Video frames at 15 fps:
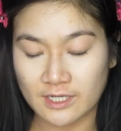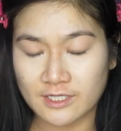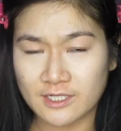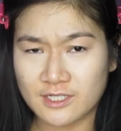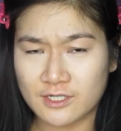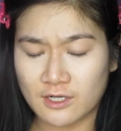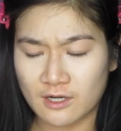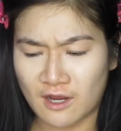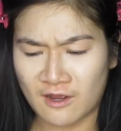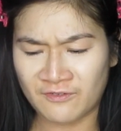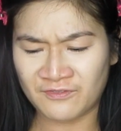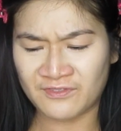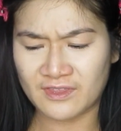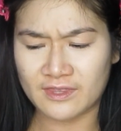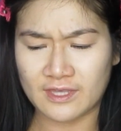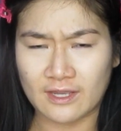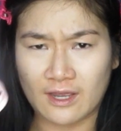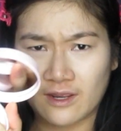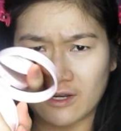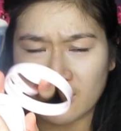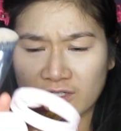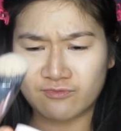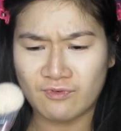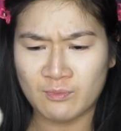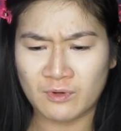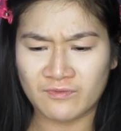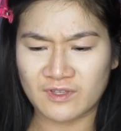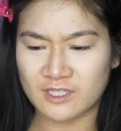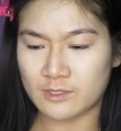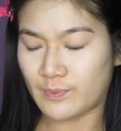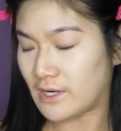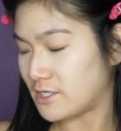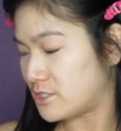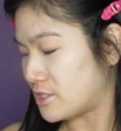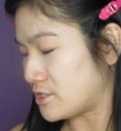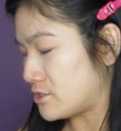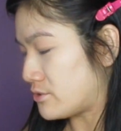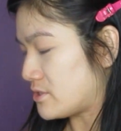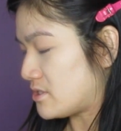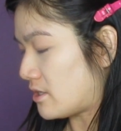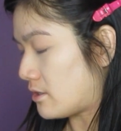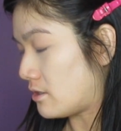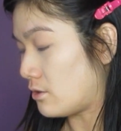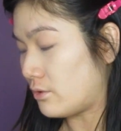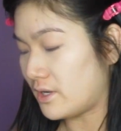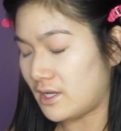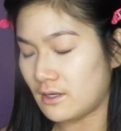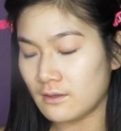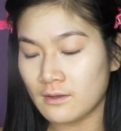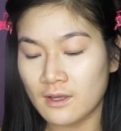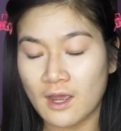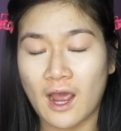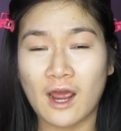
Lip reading: So I just took off the thing. I'm going to remove the sponge just so it's not annoying.